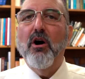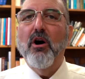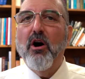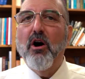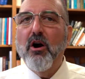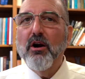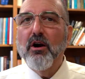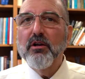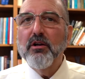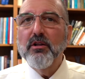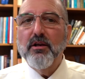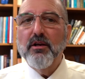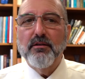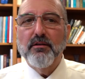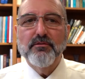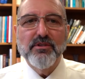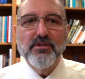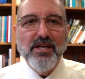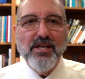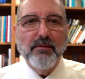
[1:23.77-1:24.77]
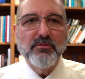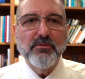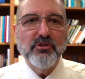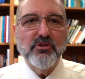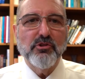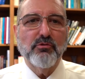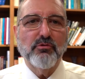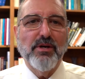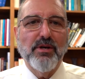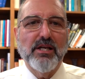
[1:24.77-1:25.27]
Our love
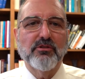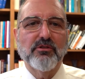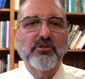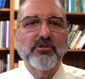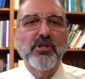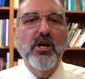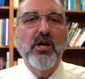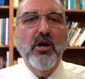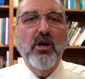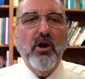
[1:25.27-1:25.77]
demonstrates